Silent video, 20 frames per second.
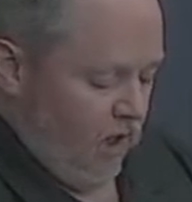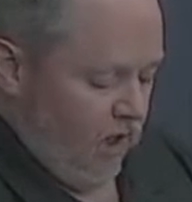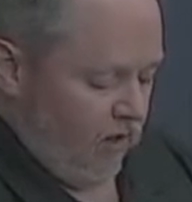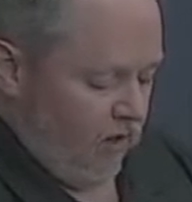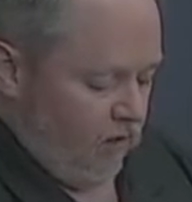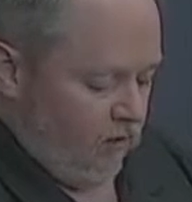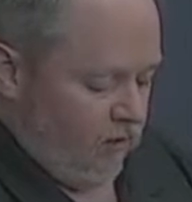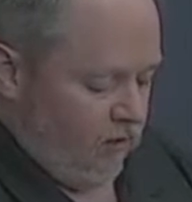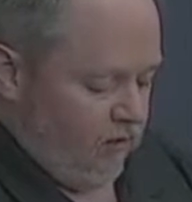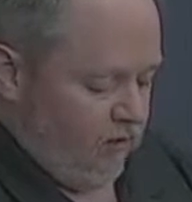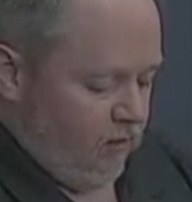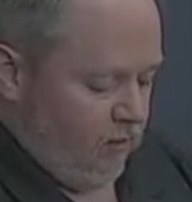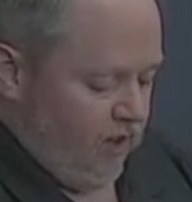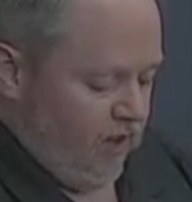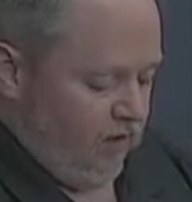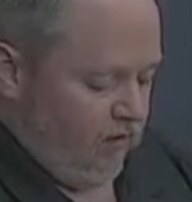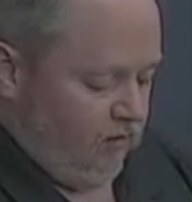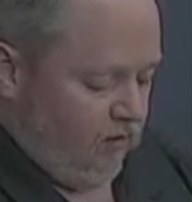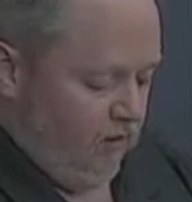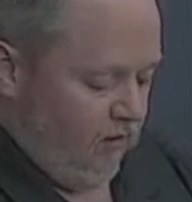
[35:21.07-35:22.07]
I clear
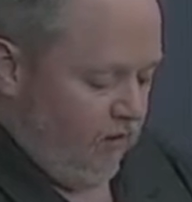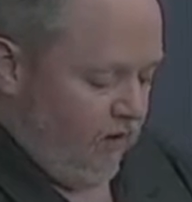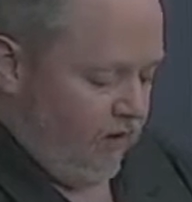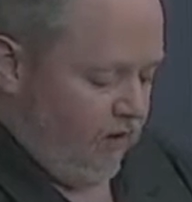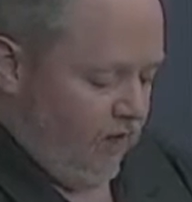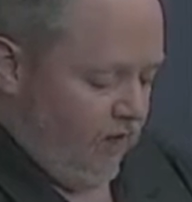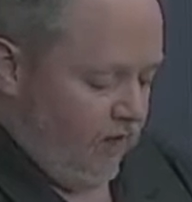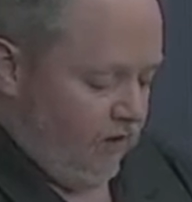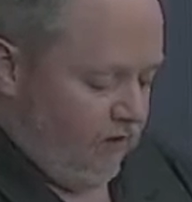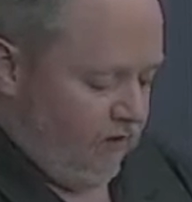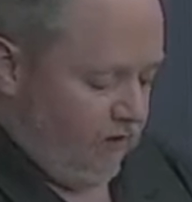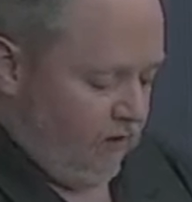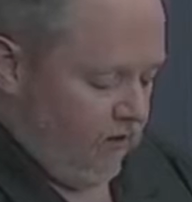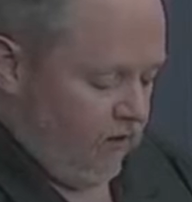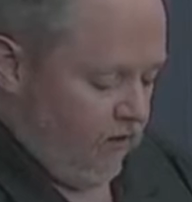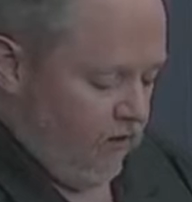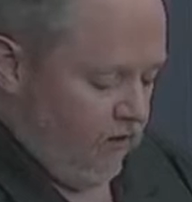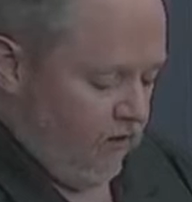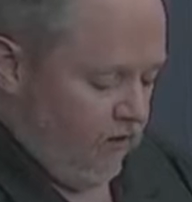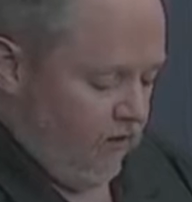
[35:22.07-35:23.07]
space on the
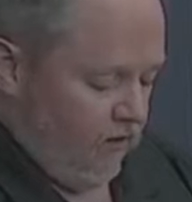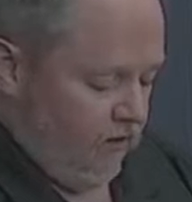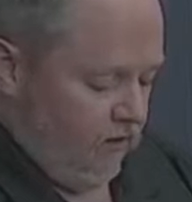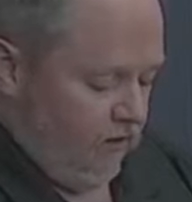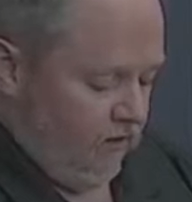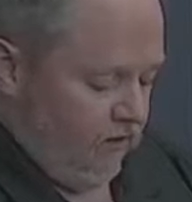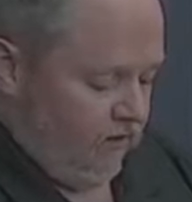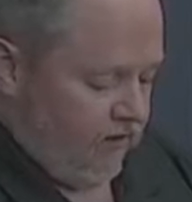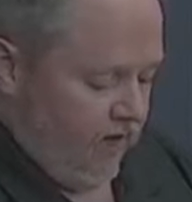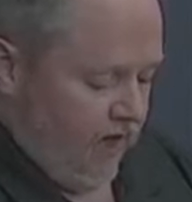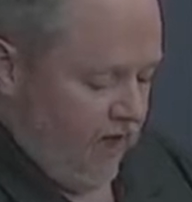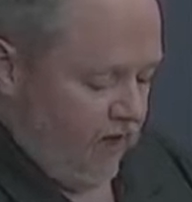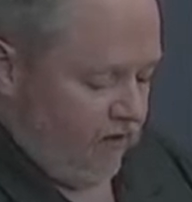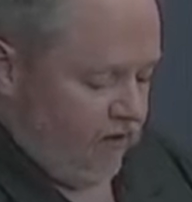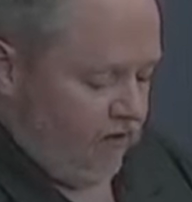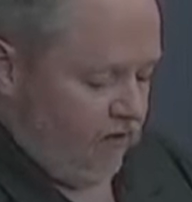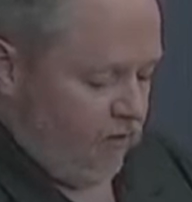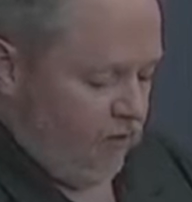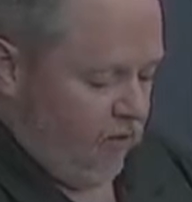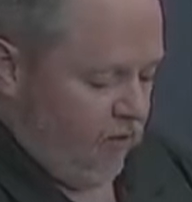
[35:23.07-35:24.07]
desk,
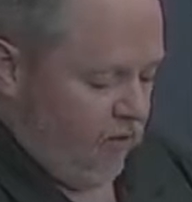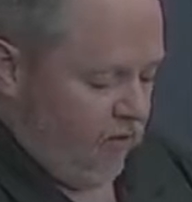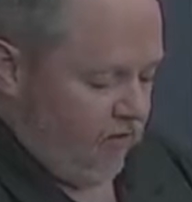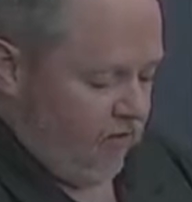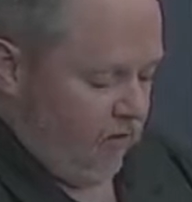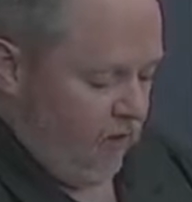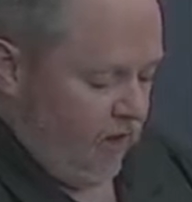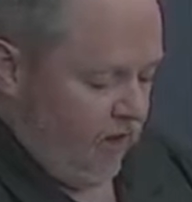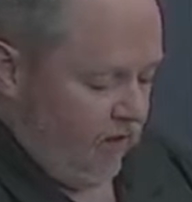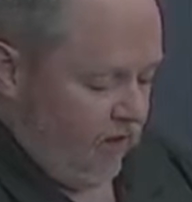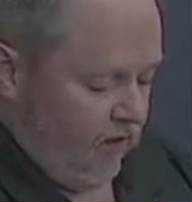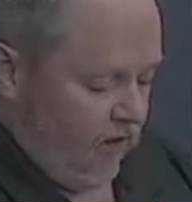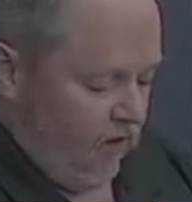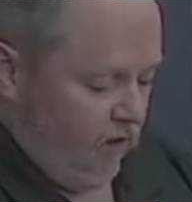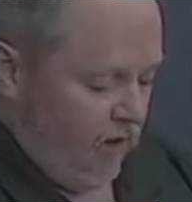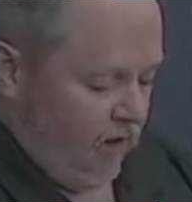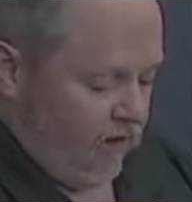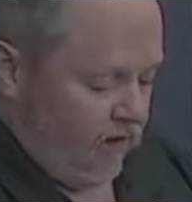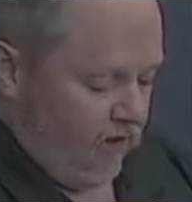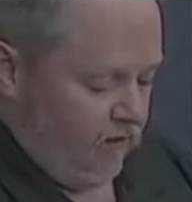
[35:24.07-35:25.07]
stacks of books like
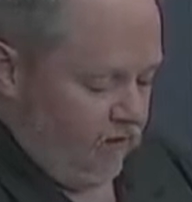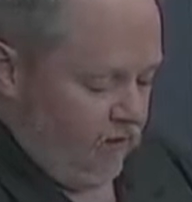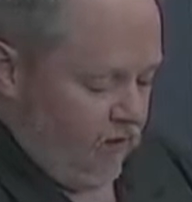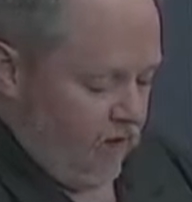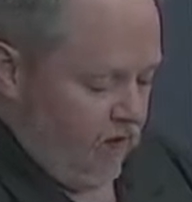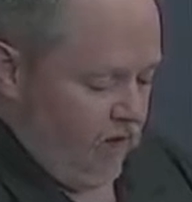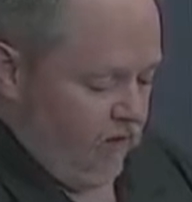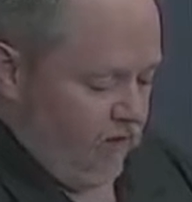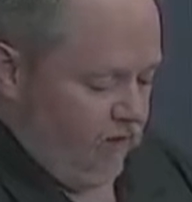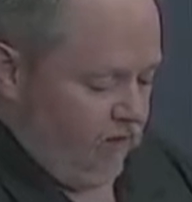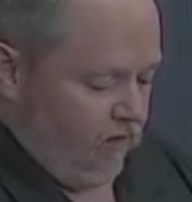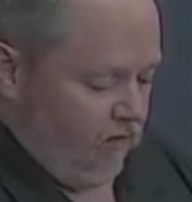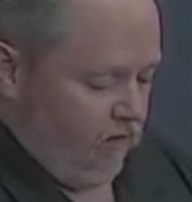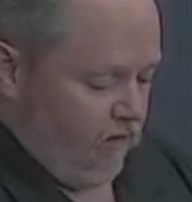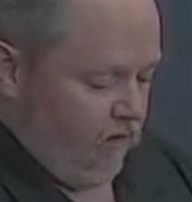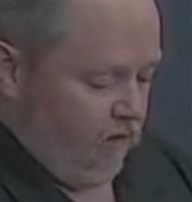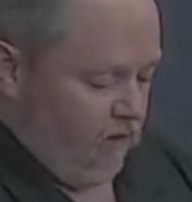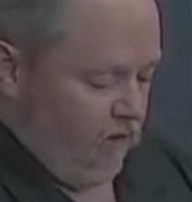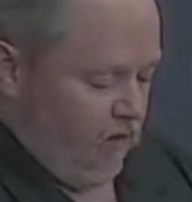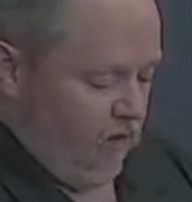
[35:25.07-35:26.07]
neglected friends,
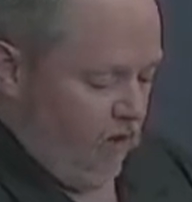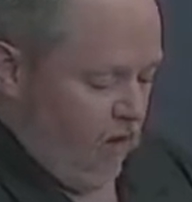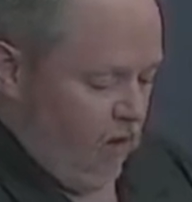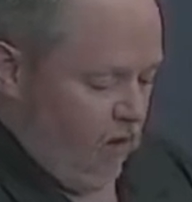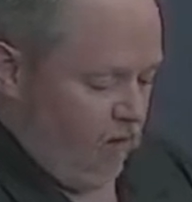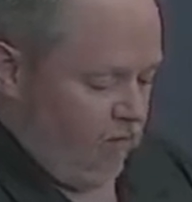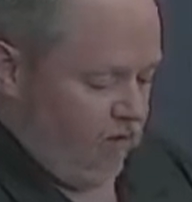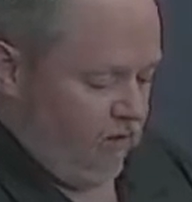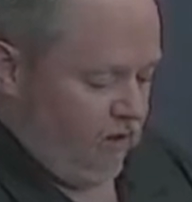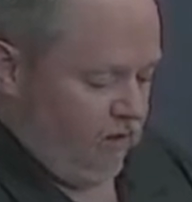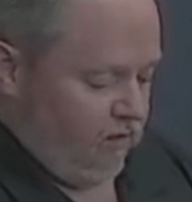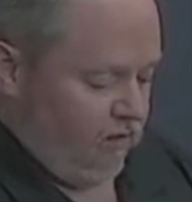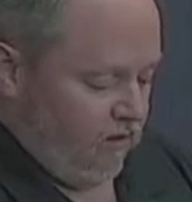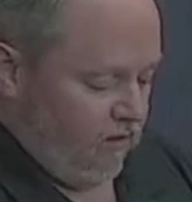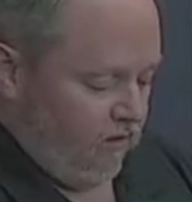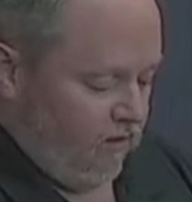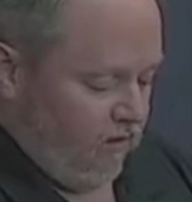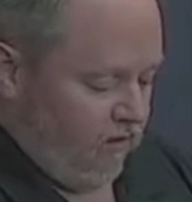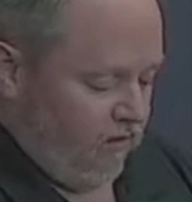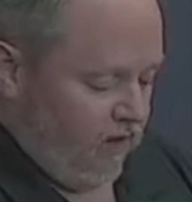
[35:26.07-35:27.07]
all
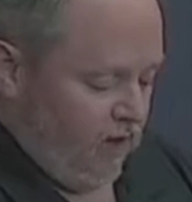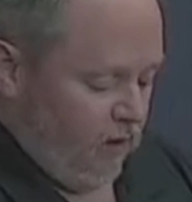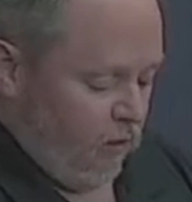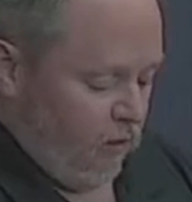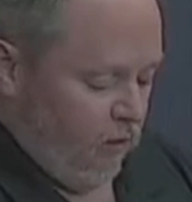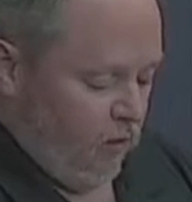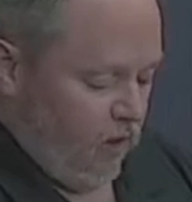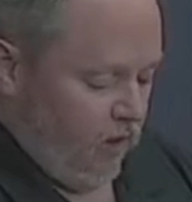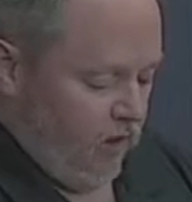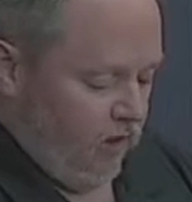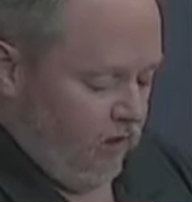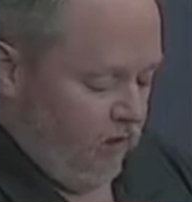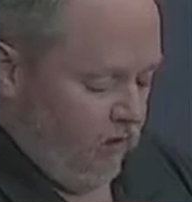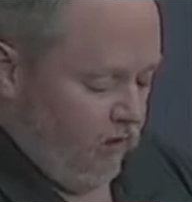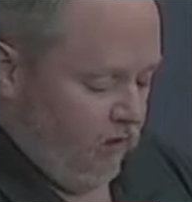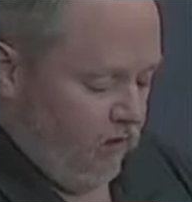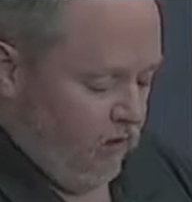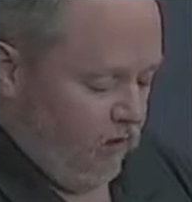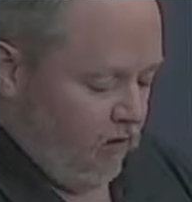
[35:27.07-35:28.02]
facing the same way.